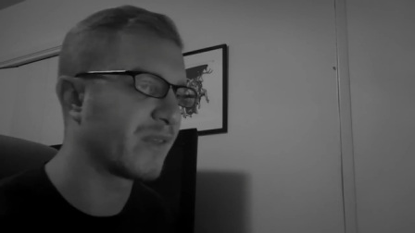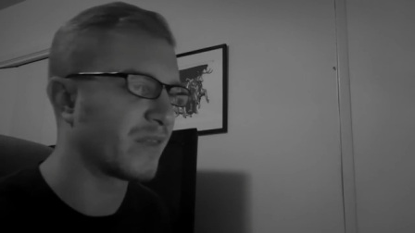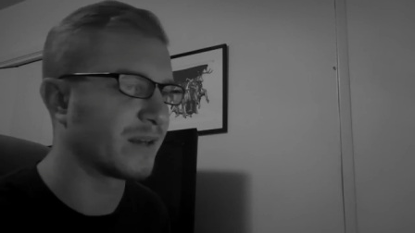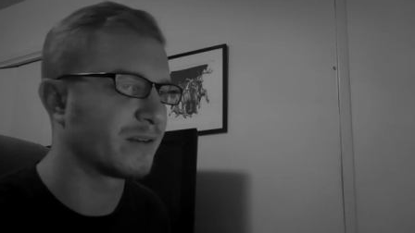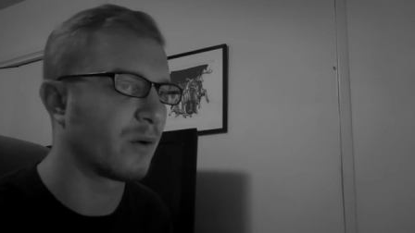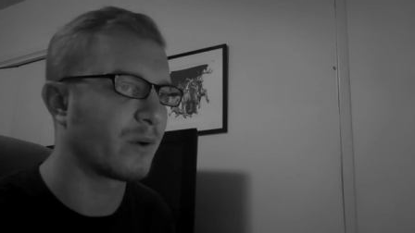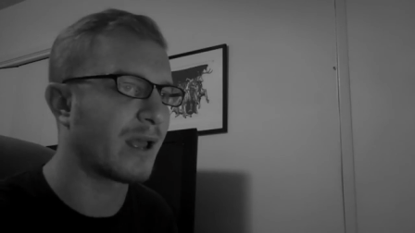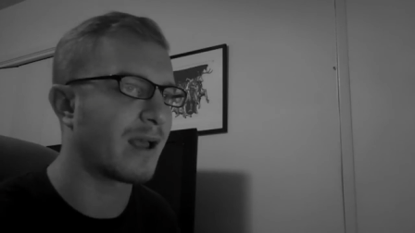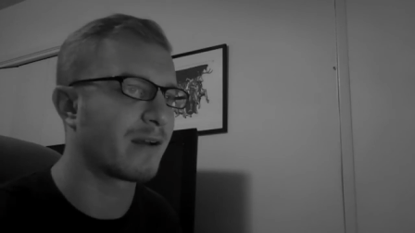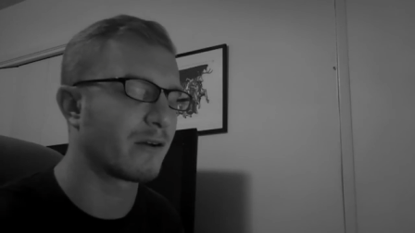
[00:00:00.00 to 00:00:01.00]
that they don't
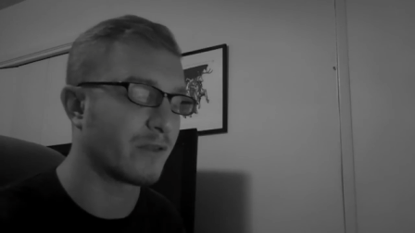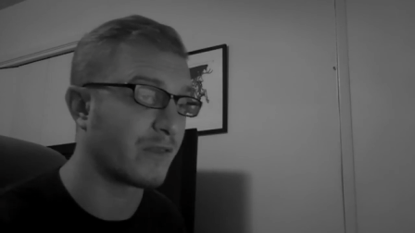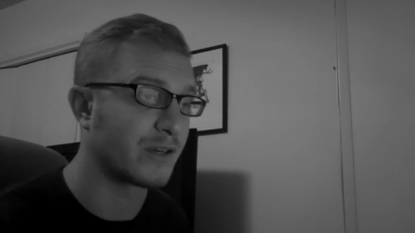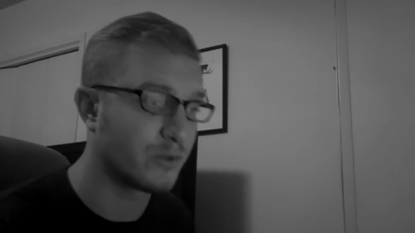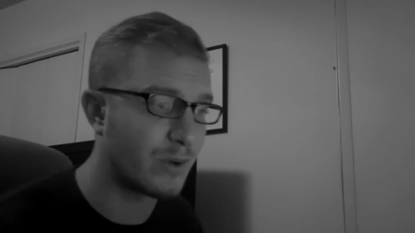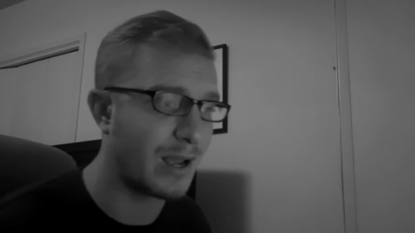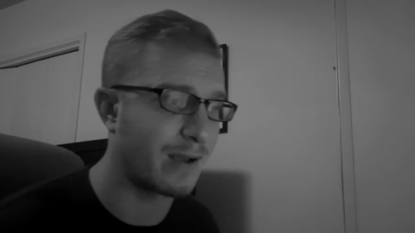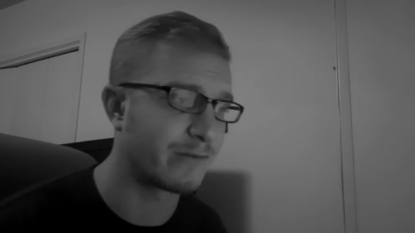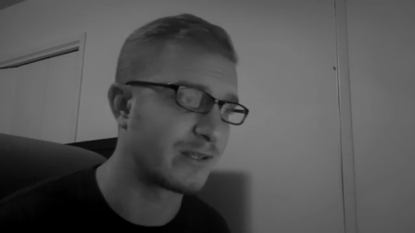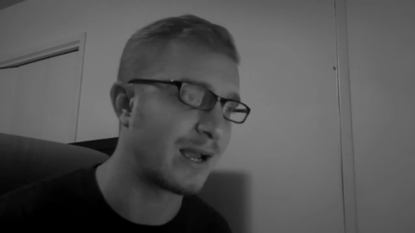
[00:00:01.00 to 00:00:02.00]
have or that they do
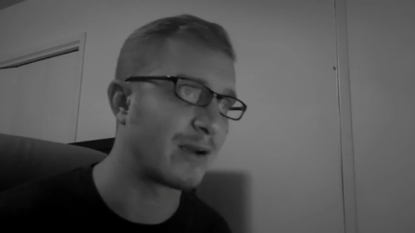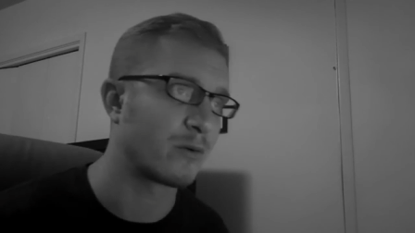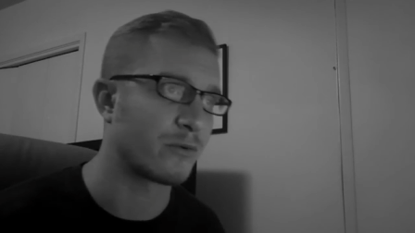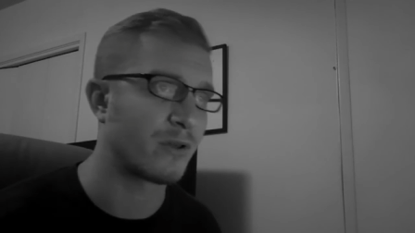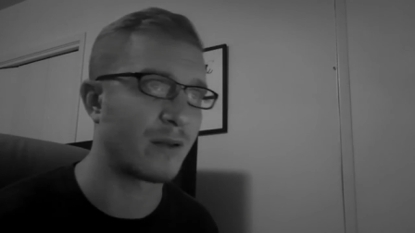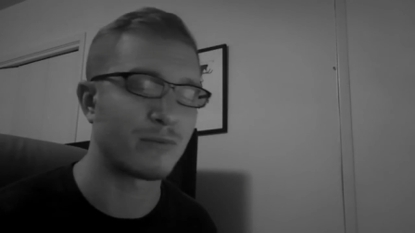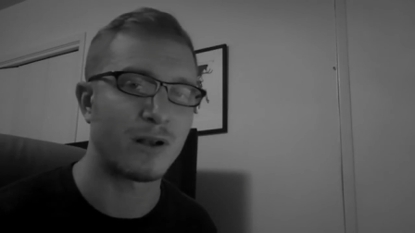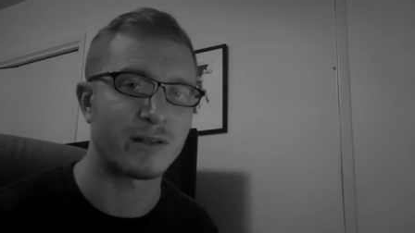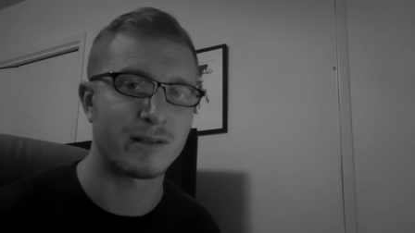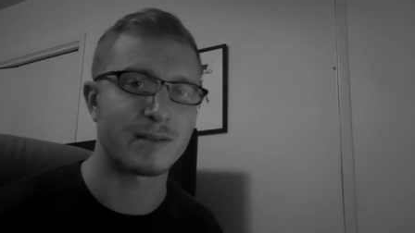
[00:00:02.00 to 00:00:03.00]
have these higher order thought
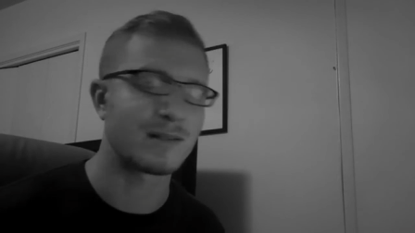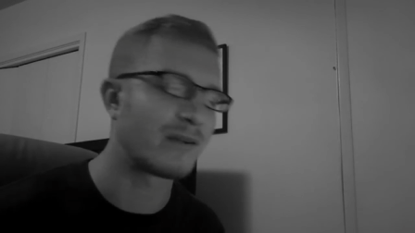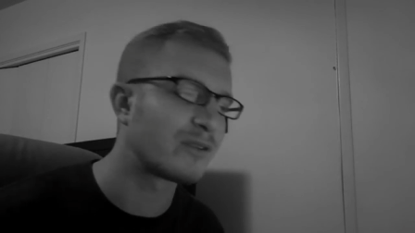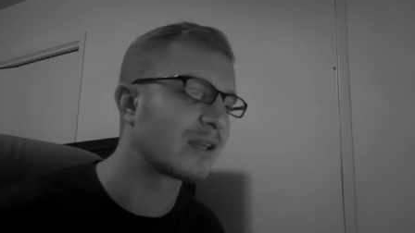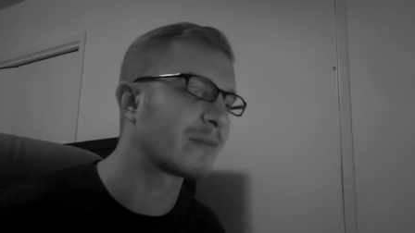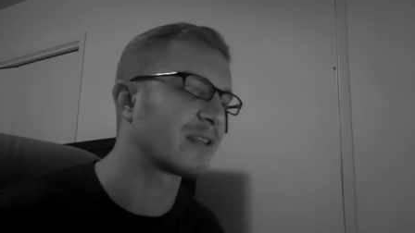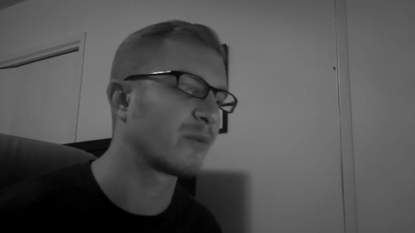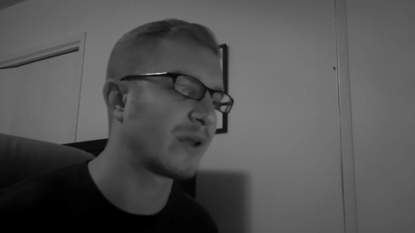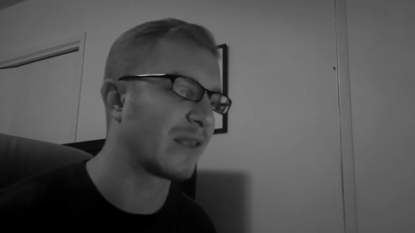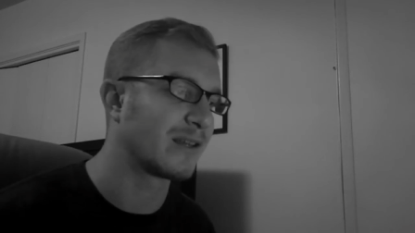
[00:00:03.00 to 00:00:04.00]
processes, and everything
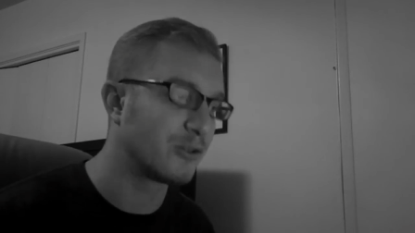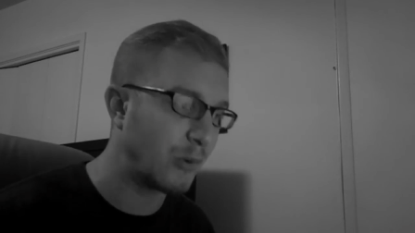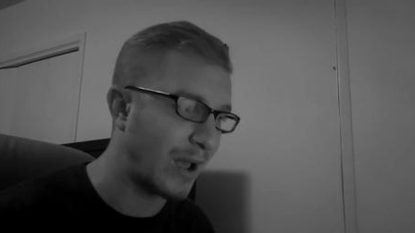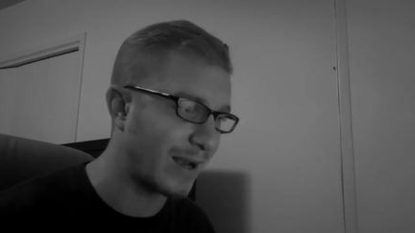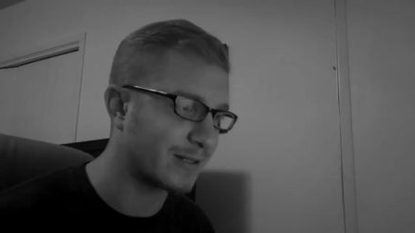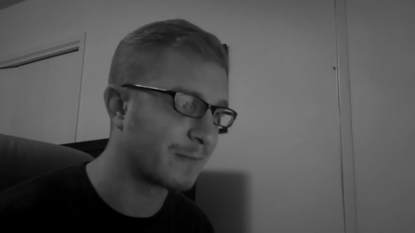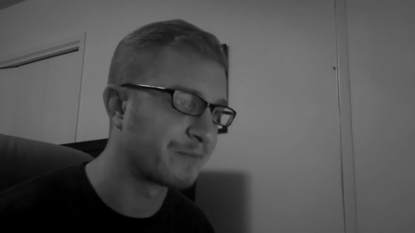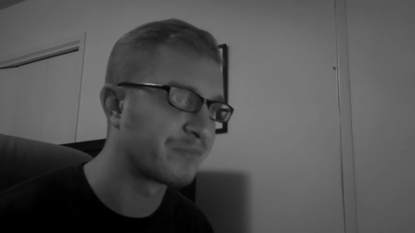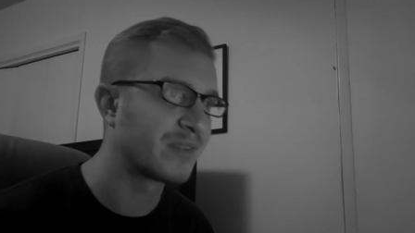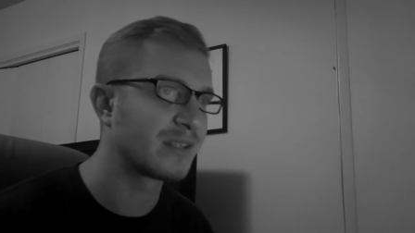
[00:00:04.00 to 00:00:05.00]
about the way they do act
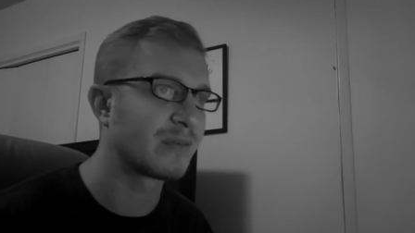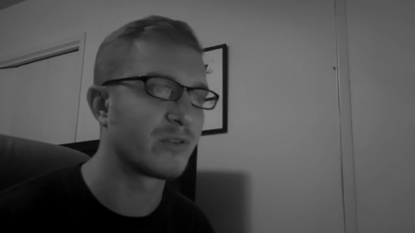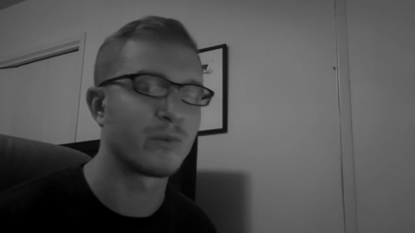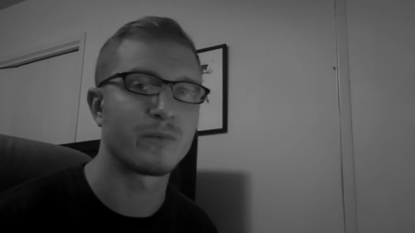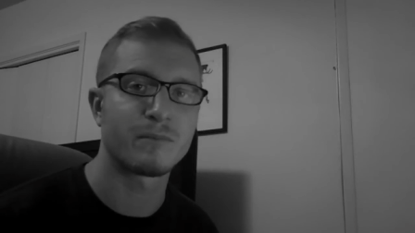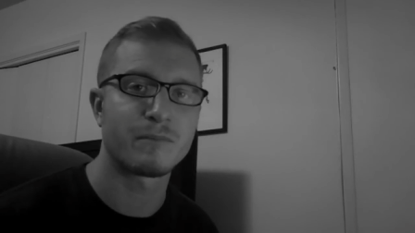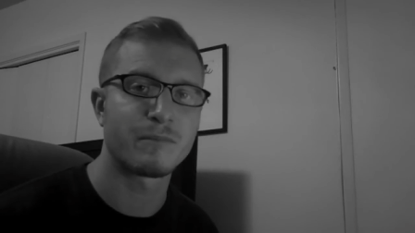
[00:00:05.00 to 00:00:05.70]
seems to